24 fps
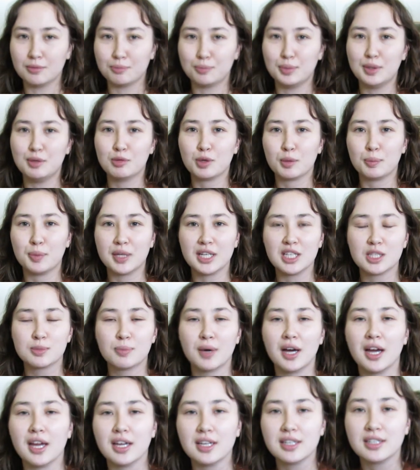be replaced
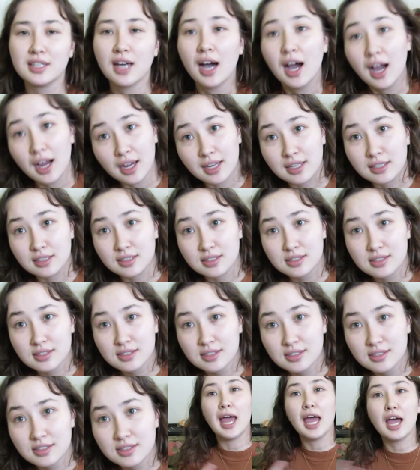by
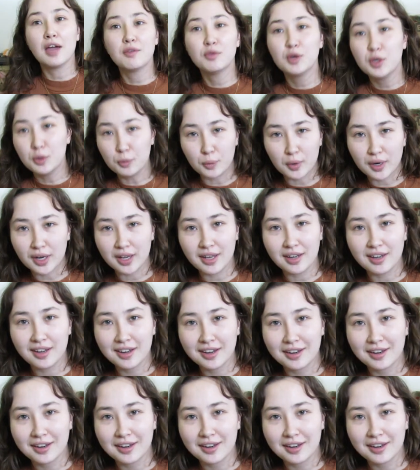guys, everyone.